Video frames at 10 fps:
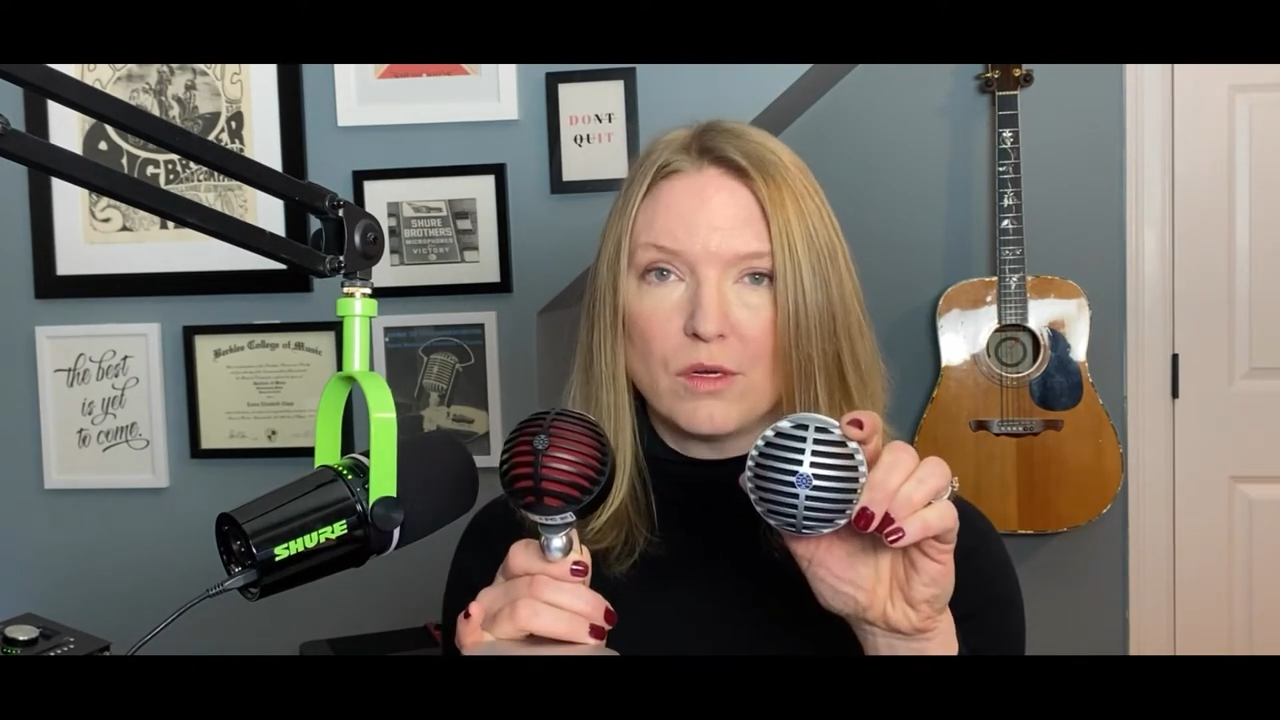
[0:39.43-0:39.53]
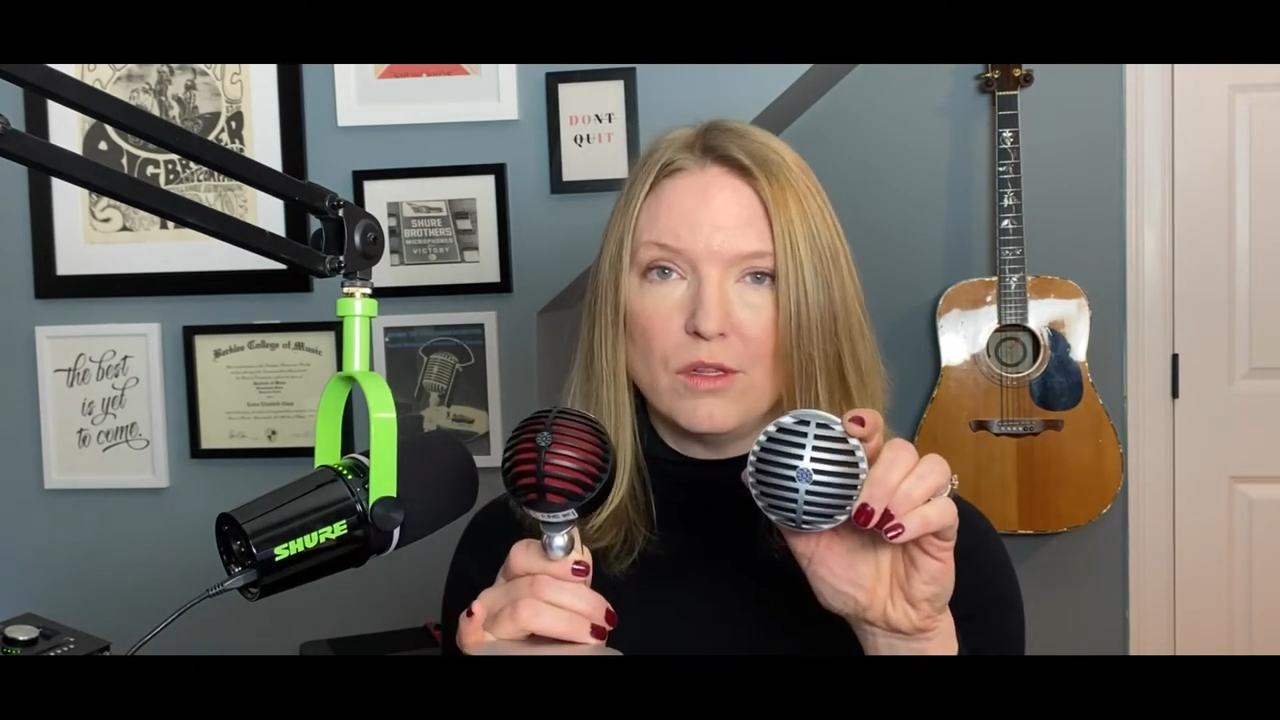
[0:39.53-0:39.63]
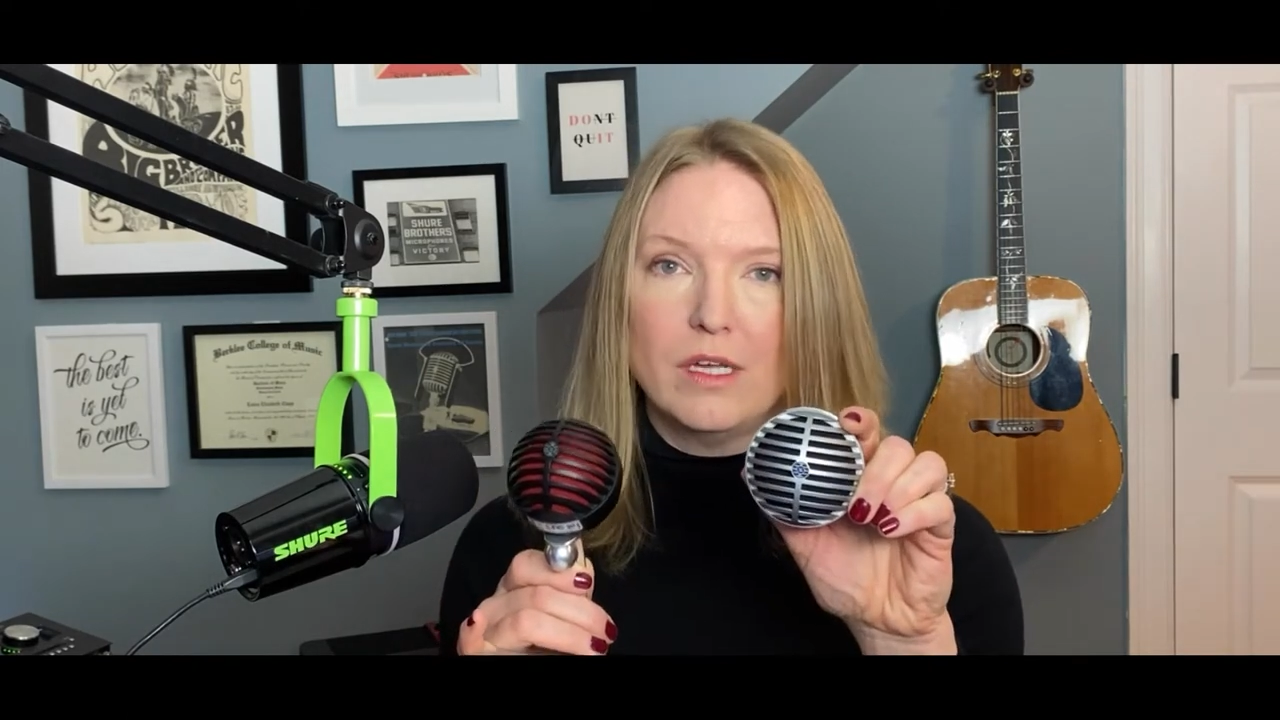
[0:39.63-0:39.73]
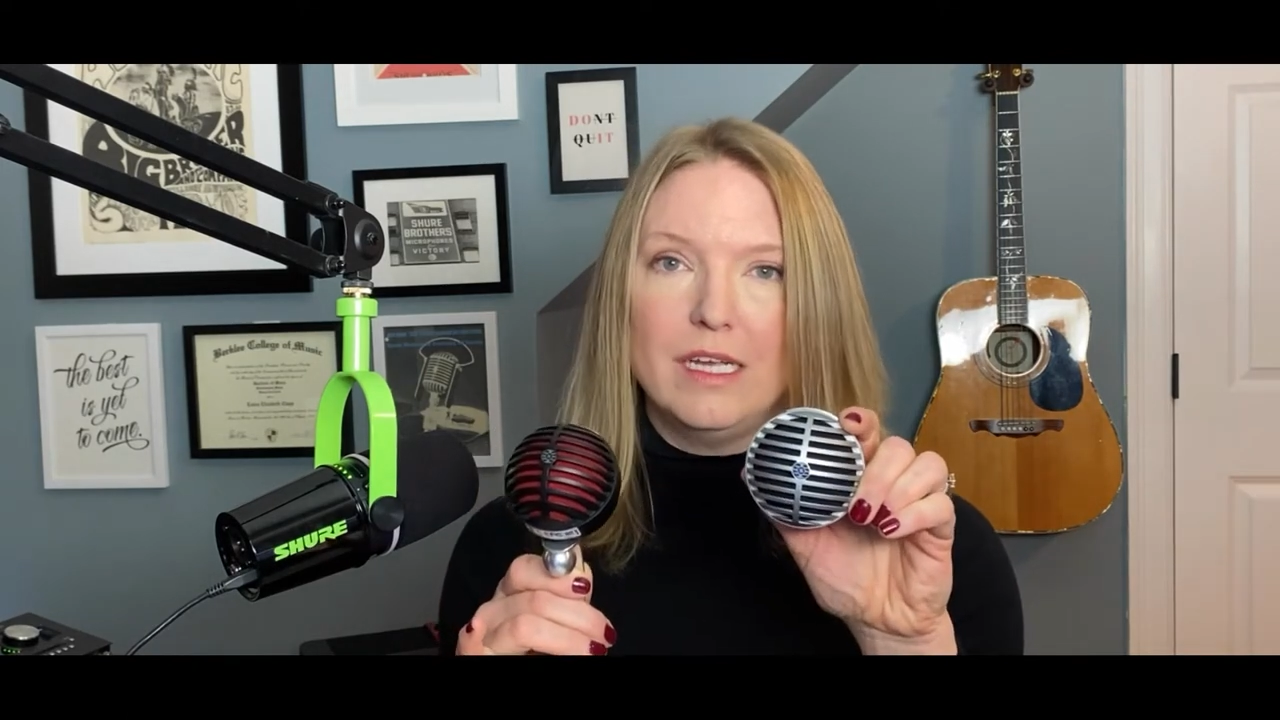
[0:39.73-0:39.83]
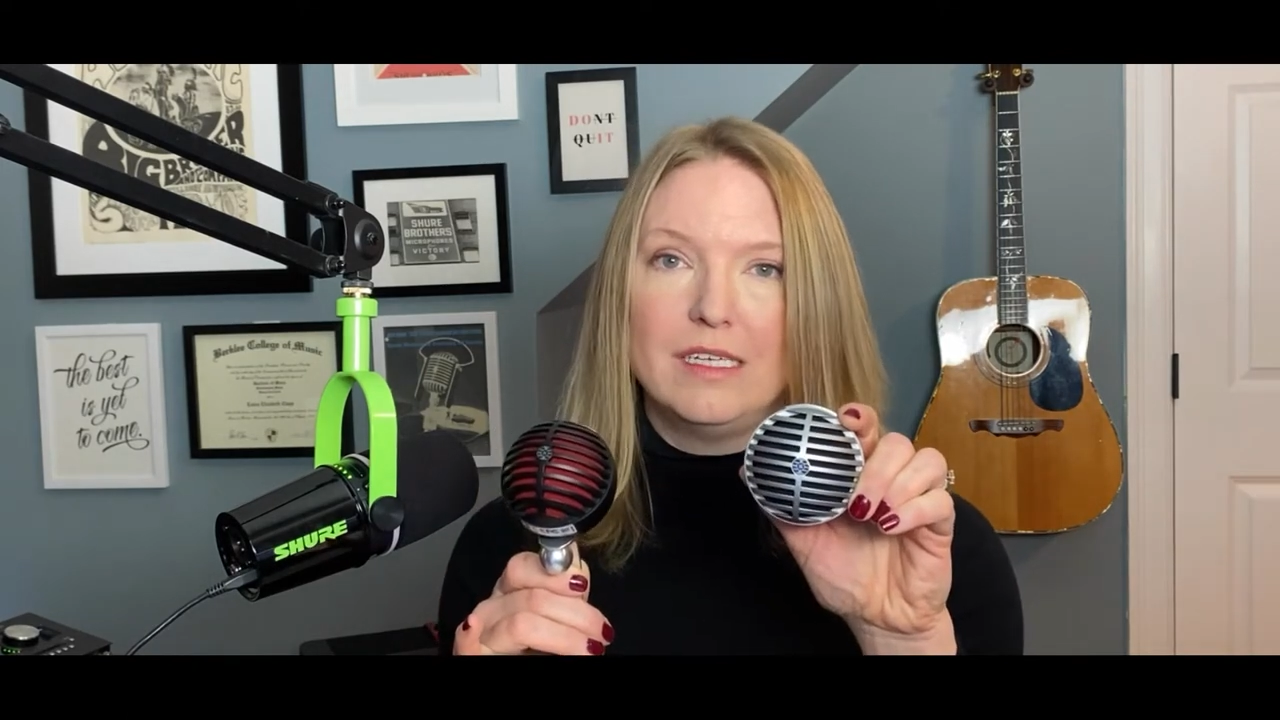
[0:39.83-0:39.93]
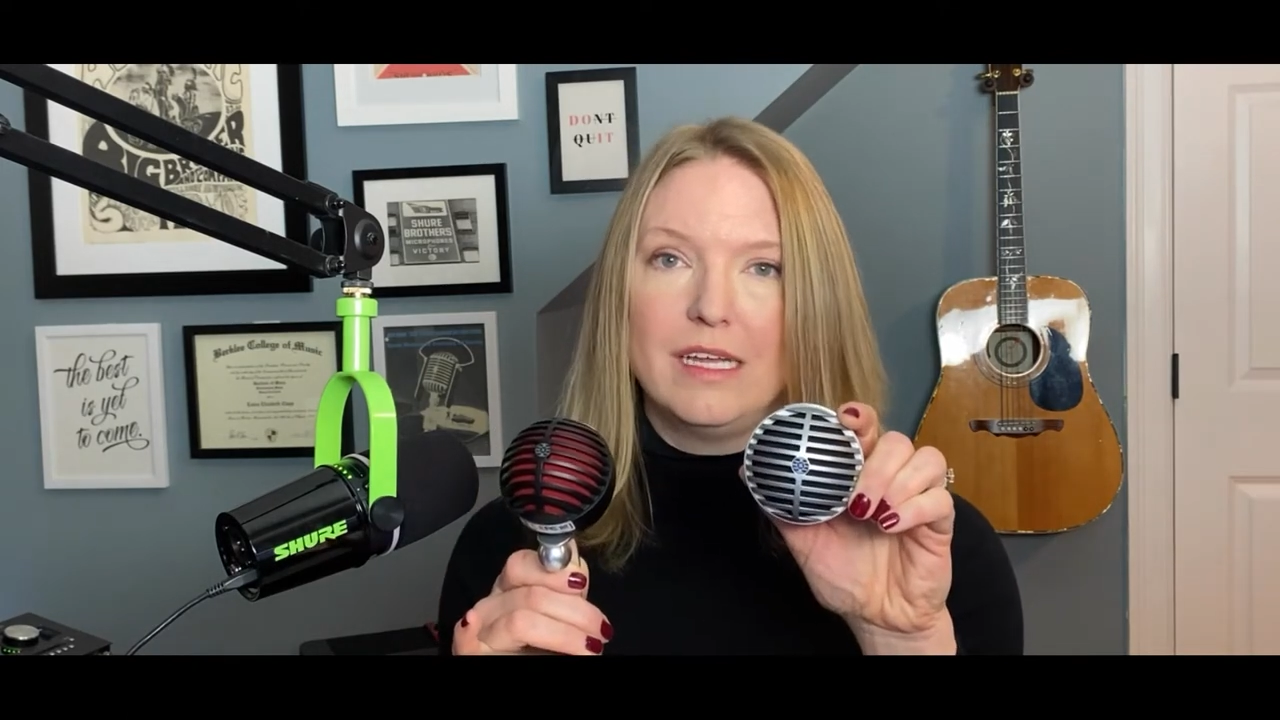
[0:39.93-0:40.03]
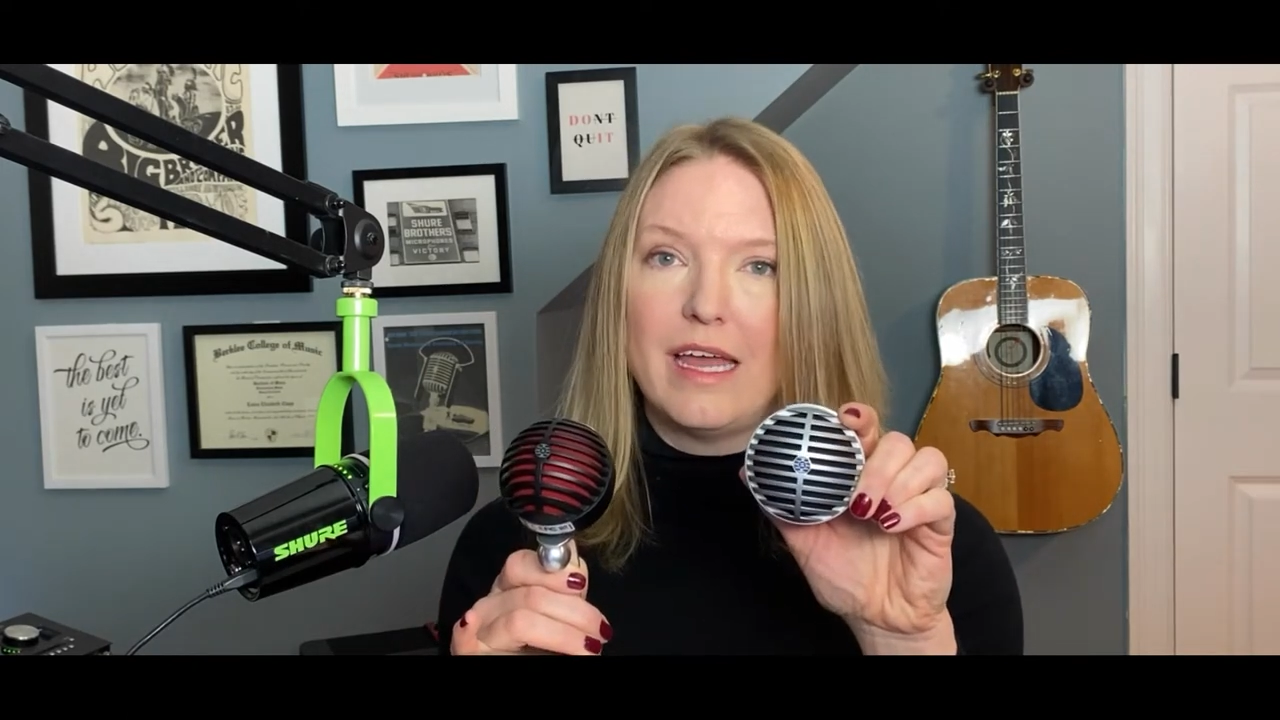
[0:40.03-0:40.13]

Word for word: are looking to